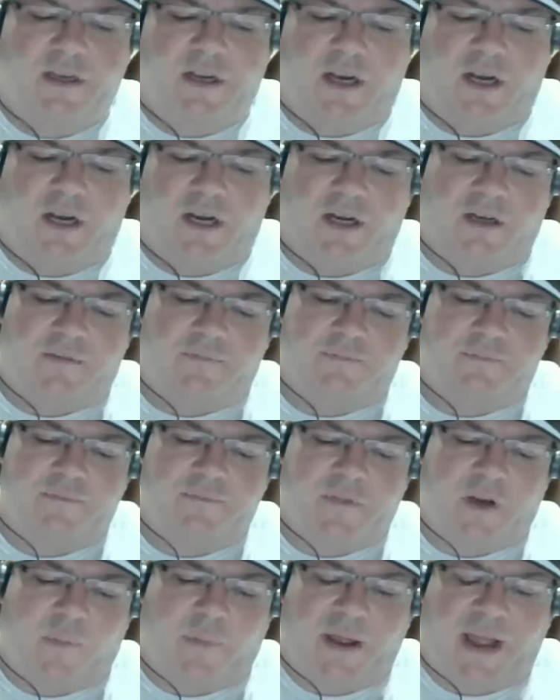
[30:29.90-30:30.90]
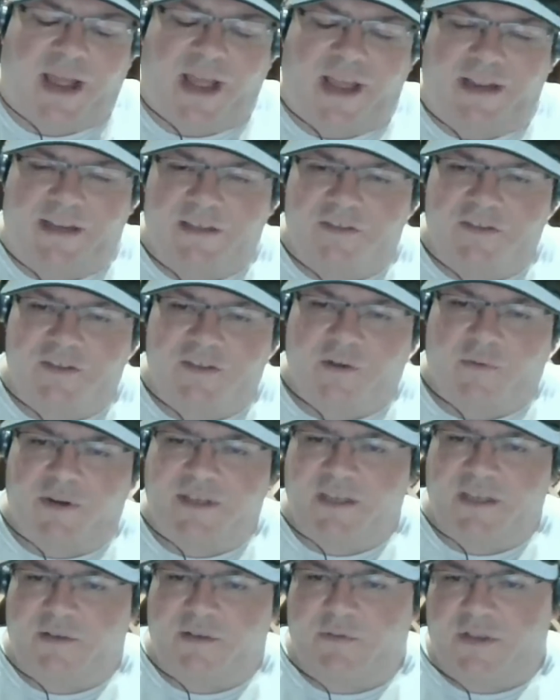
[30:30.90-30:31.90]
uh, a package that we
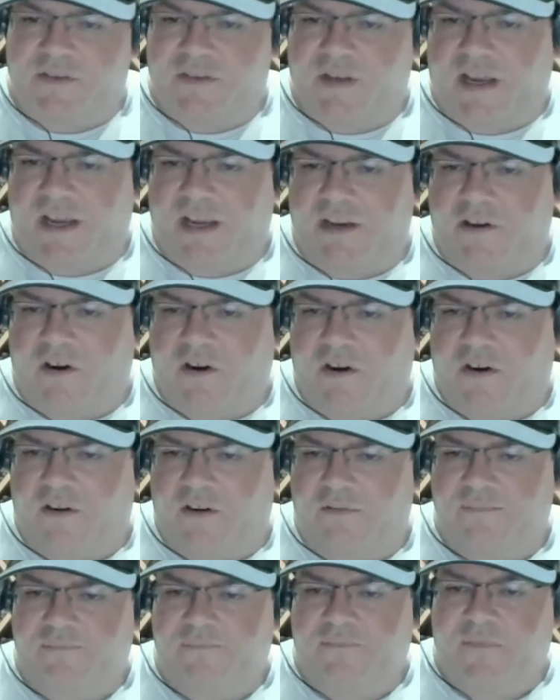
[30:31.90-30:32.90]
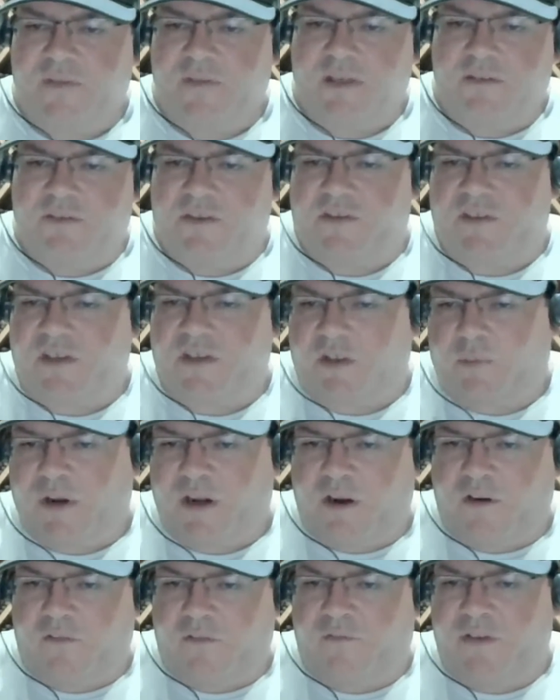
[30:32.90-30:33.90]
did with Xikar to
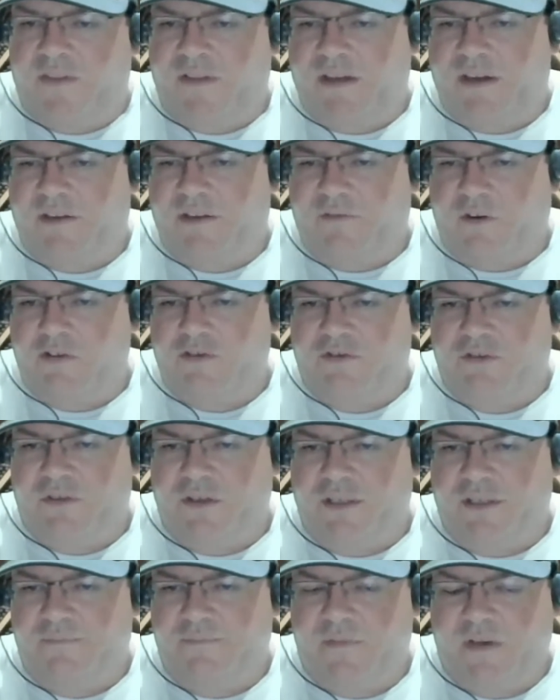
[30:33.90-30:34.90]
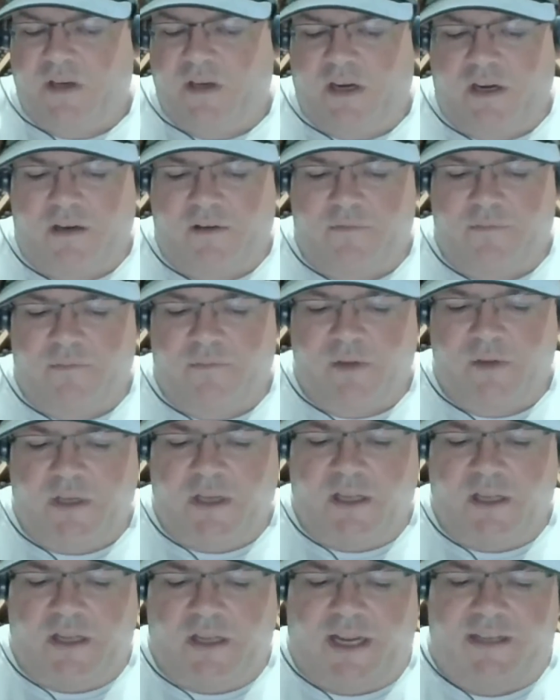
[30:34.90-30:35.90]
celebrate our fifth anniversary. Um,
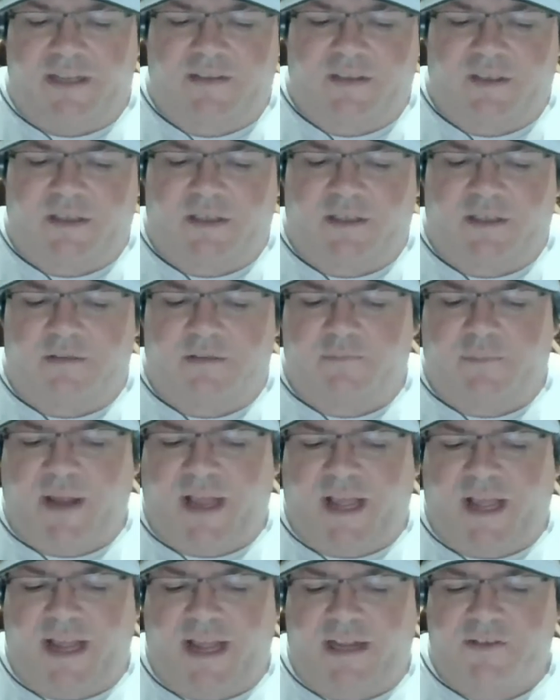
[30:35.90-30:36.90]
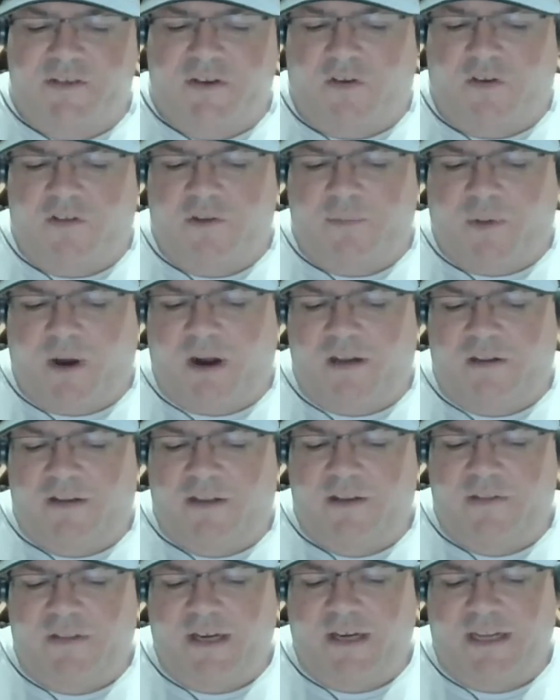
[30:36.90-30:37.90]
it's a package called the
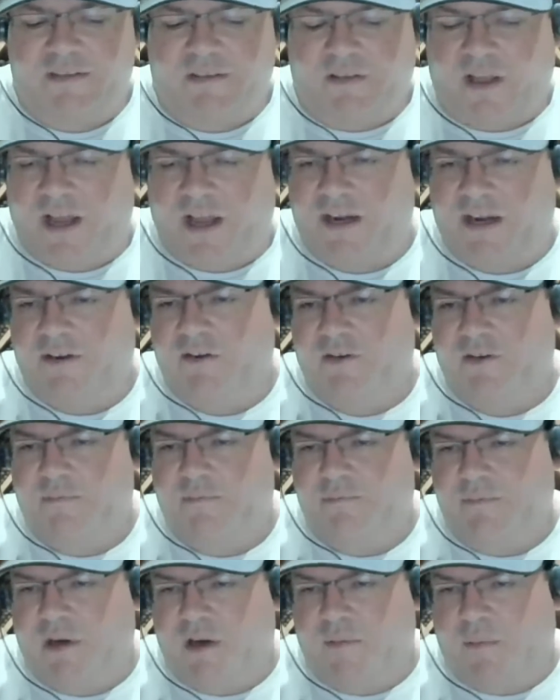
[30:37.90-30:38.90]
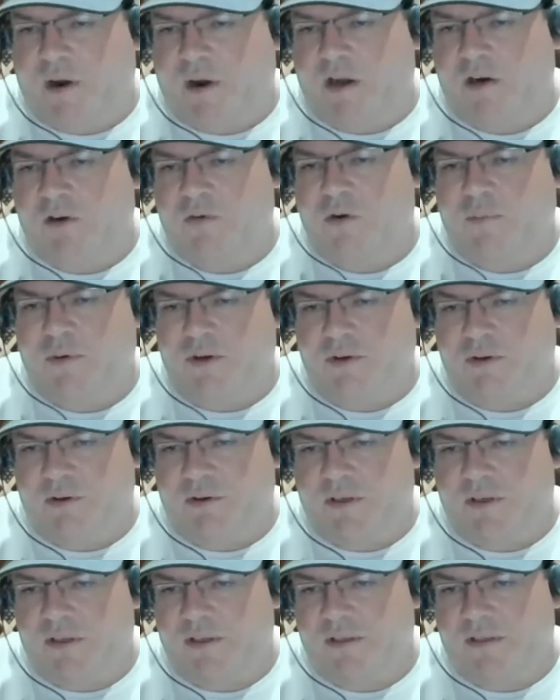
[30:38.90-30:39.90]
Monolith that has a lighter, a, a bottle opener,
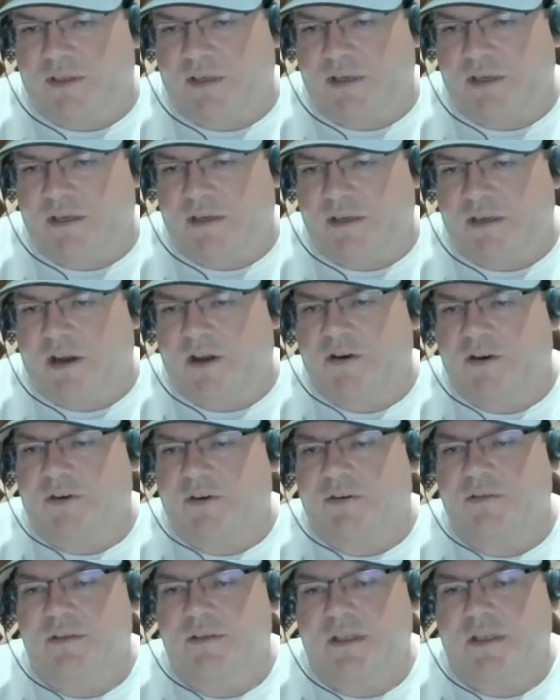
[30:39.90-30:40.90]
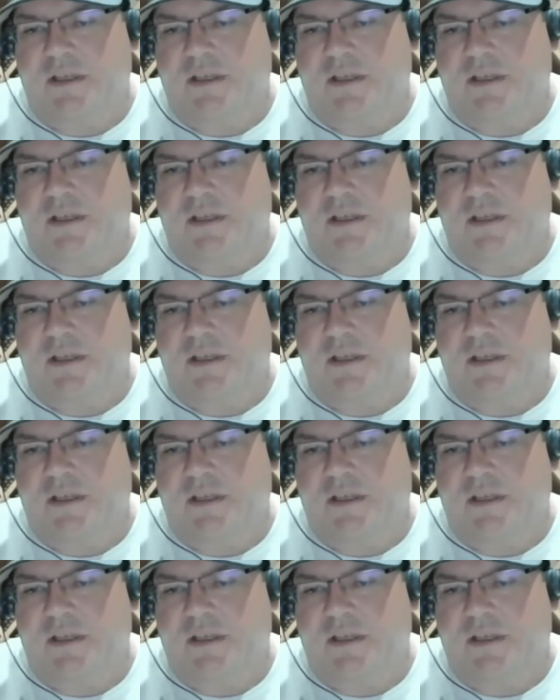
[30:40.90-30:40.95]
a, a cutter,